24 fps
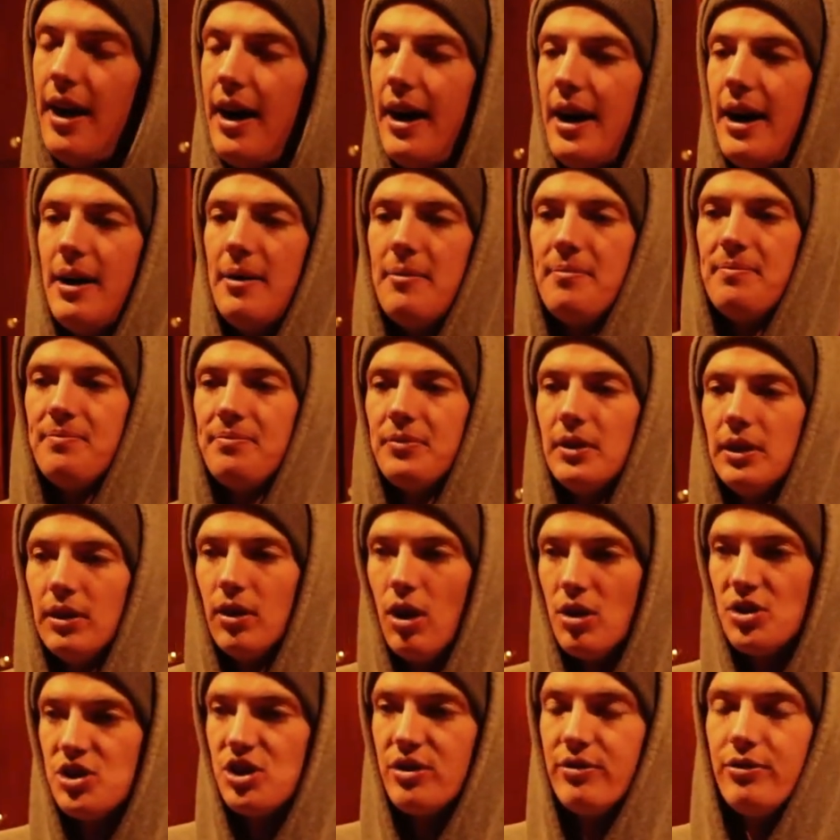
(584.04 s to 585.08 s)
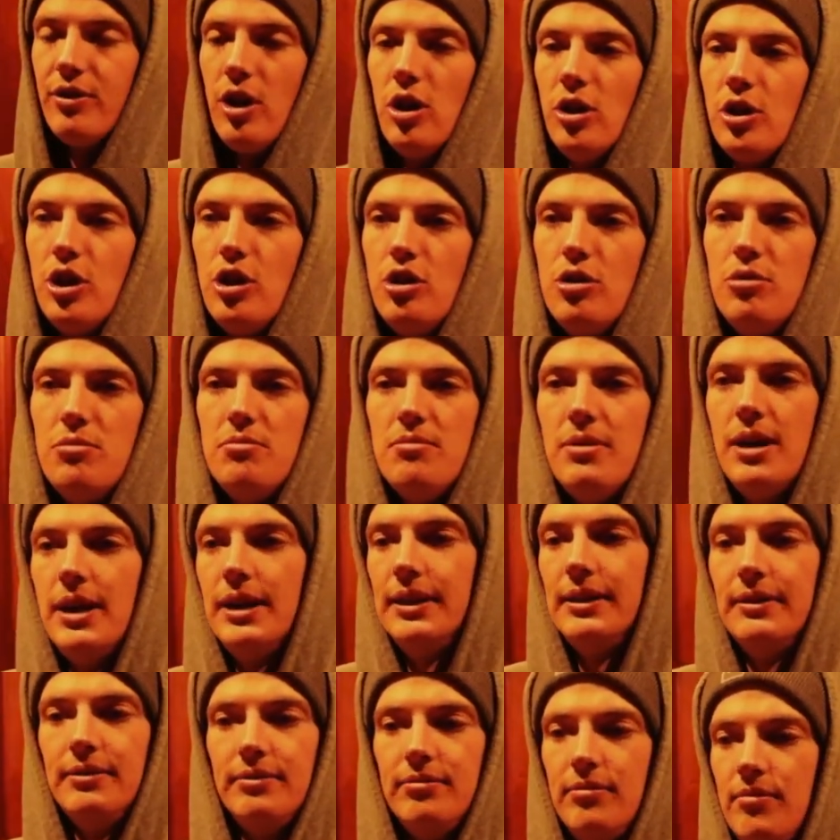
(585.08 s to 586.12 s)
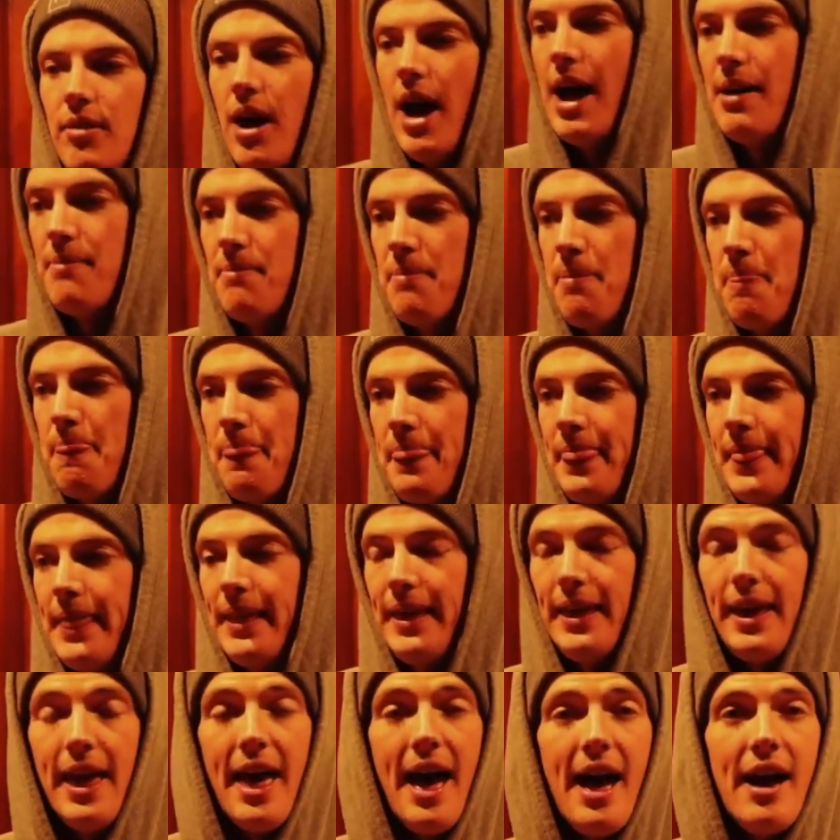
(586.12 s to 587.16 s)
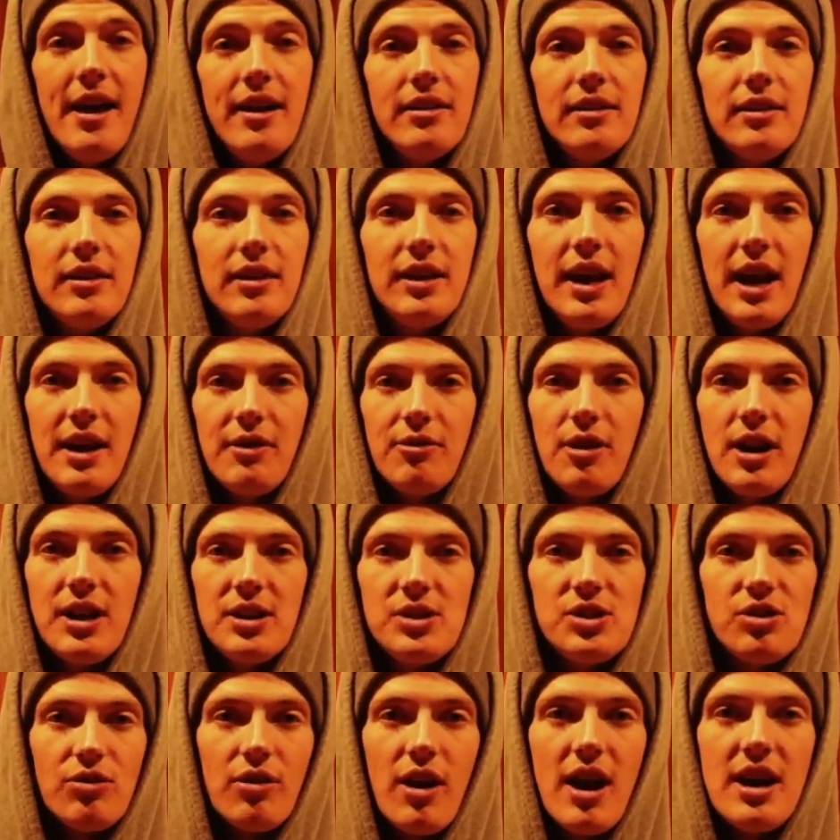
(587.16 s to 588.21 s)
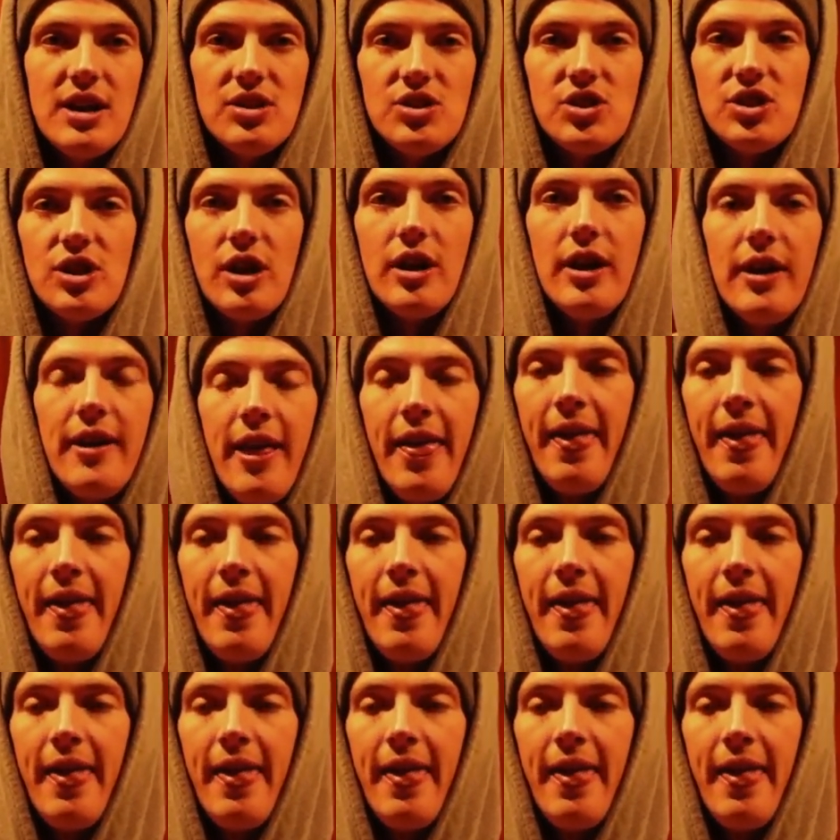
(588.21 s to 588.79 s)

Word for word: um, lots of volume, and yeah, getting ready to race. So,